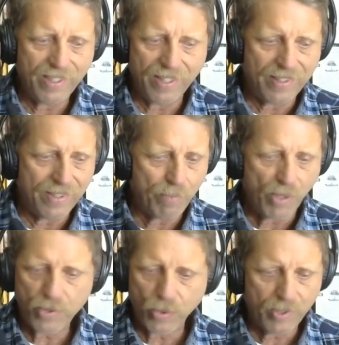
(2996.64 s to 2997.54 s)
both
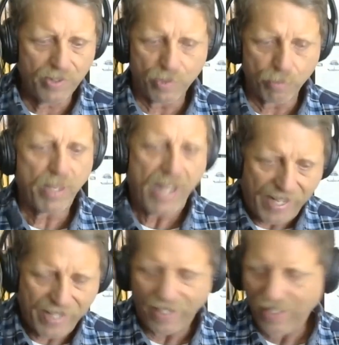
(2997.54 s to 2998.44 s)
choices are bad,
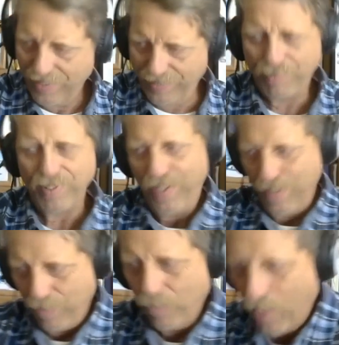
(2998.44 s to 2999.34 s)
but
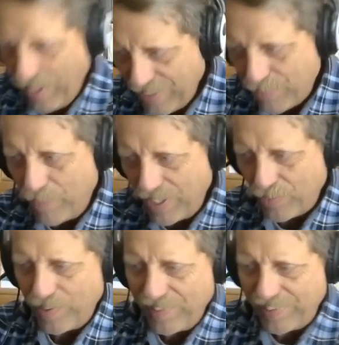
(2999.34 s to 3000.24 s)
one is much
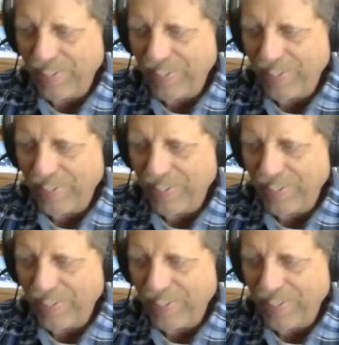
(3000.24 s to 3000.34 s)
worse, and